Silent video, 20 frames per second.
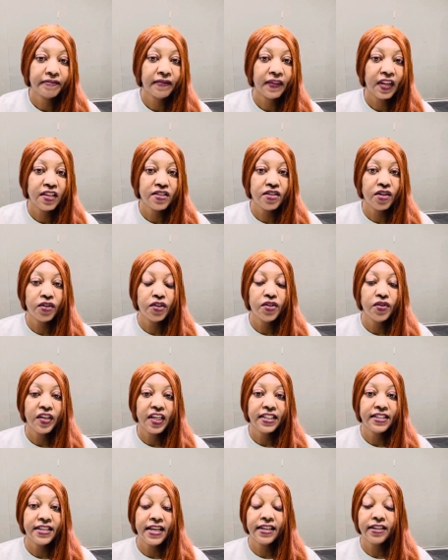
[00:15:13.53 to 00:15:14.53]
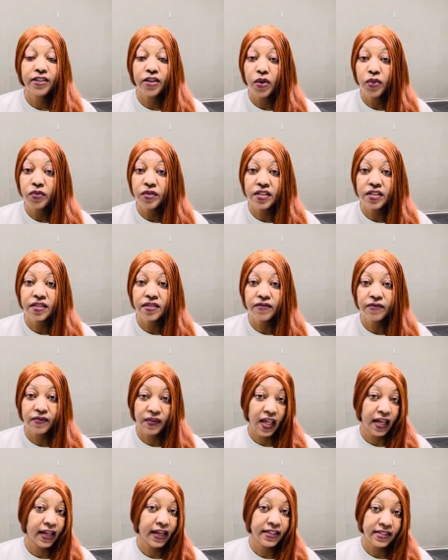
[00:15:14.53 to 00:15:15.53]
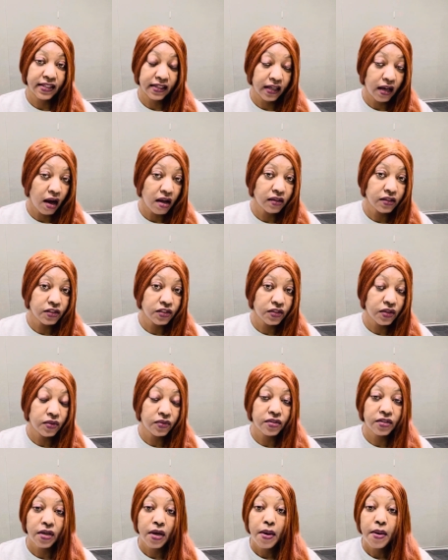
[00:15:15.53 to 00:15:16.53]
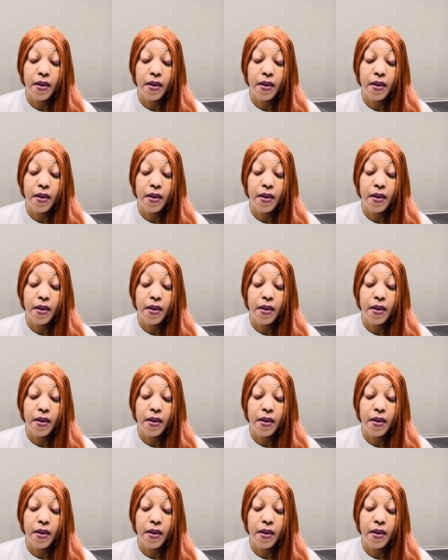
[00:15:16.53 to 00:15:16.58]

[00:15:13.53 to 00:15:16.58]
So you can take notes, like as in college notes